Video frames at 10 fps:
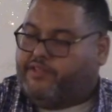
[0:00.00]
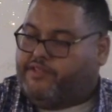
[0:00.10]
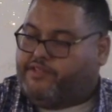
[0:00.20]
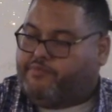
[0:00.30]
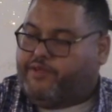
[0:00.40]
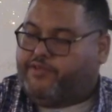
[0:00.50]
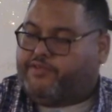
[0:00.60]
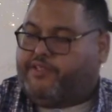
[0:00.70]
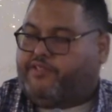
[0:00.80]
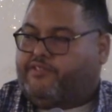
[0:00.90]
and these
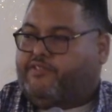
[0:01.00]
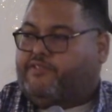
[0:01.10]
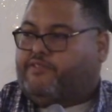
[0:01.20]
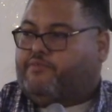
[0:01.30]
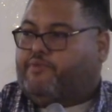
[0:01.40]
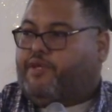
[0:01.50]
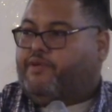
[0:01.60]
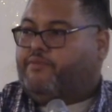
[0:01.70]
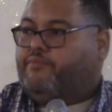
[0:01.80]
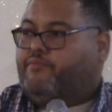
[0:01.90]
spirits didn't just
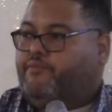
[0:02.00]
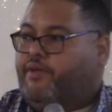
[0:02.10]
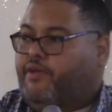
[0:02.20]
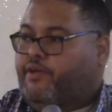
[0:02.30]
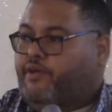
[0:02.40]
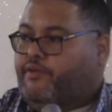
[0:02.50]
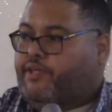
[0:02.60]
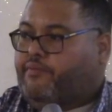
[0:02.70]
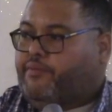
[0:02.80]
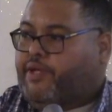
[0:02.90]
disappear,
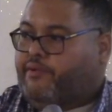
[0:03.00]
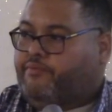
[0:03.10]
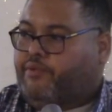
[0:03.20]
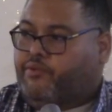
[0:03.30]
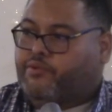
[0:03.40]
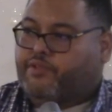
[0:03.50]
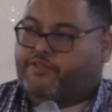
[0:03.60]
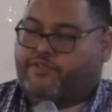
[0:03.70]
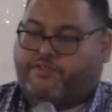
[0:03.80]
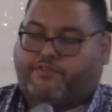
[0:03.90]
they went, according
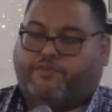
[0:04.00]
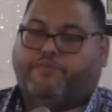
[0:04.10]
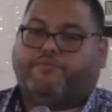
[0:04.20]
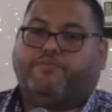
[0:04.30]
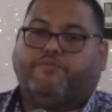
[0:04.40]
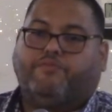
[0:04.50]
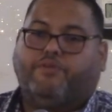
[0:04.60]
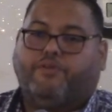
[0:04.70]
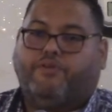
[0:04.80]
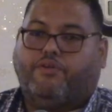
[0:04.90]
to this scripture,
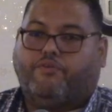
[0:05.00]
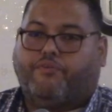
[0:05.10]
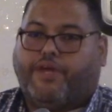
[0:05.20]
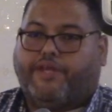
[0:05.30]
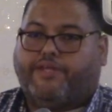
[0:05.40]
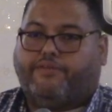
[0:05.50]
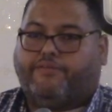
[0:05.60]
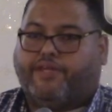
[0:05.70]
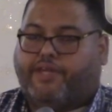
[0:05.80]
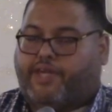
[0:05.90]
waited,
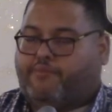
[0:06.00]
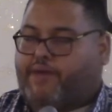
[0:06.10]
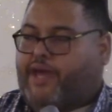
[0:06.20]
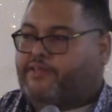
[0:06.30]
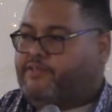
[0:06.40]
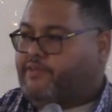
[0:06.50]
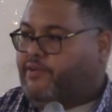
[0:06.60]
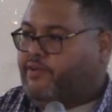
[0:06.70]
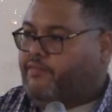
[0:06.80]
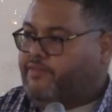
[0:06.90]
they came back to the
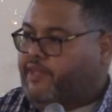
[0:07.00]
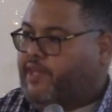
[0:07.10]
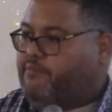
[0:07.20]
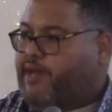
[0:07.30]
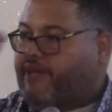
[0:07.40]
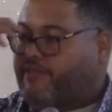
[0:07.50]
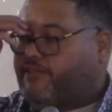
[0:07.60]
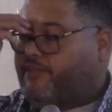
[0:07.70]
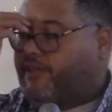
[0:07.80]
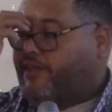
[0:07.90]
earth, they came back to
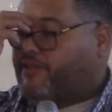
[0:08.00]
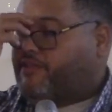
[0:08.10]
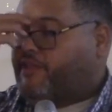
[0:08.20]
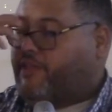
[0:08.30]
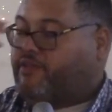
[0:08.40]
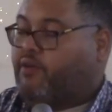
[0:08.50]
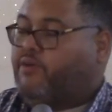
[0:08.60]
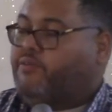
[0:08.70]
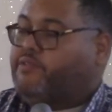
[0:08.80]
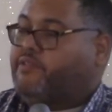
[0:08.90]
the United States.
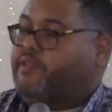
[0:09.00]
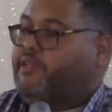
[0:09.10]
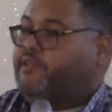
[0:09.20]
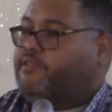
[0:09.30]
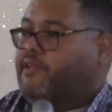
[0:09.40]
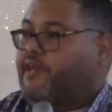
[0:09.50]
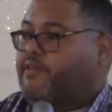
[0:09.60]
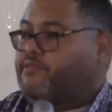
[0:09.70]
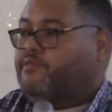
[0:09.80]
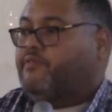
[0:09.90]
Oh, it's clean, it's
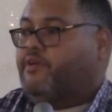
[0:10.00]
nice.